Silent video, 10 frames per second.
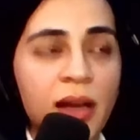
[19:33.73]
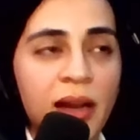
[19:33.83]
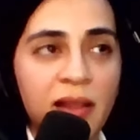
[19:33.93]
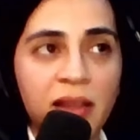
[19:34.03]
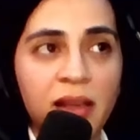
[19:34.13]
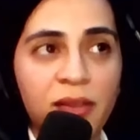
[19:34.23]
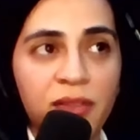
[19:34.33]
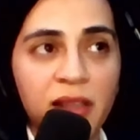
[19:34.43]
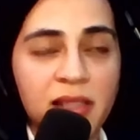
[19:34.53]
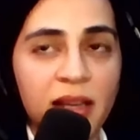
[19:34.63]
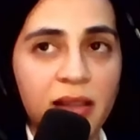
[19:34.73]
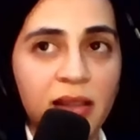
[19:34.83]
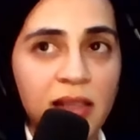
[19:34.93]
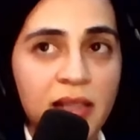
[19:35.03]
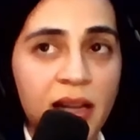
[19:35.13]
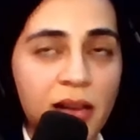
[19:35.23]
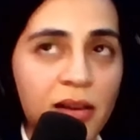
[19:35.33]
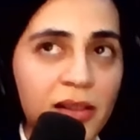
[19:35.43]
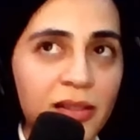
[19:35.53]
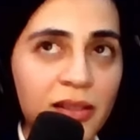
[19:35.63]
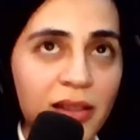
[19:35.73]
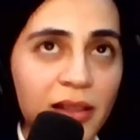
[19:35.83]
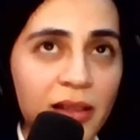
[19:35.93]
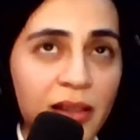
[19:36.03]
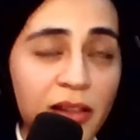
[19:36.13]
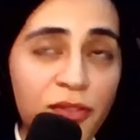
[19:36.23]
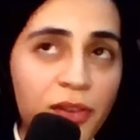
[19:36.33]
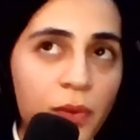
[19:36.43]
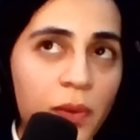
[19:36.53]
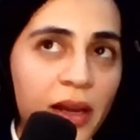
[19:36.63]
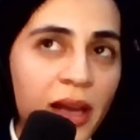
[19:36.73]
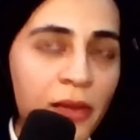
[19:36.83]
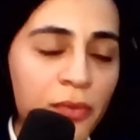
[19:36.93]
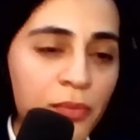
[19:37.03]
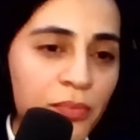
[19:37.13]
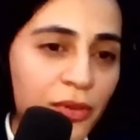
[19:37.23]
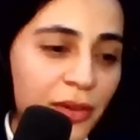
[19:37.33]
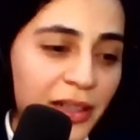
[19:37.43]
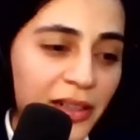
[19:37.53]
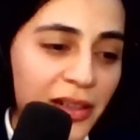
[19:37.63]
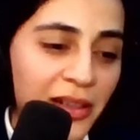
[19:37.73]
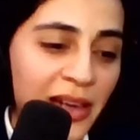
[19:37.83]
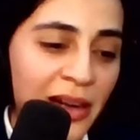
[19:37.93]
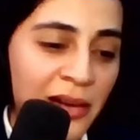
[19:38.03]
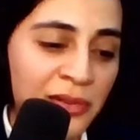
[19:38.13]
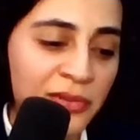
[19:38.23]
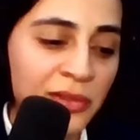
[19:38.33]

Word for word: And I think if things had gone in a different way, I would probably not have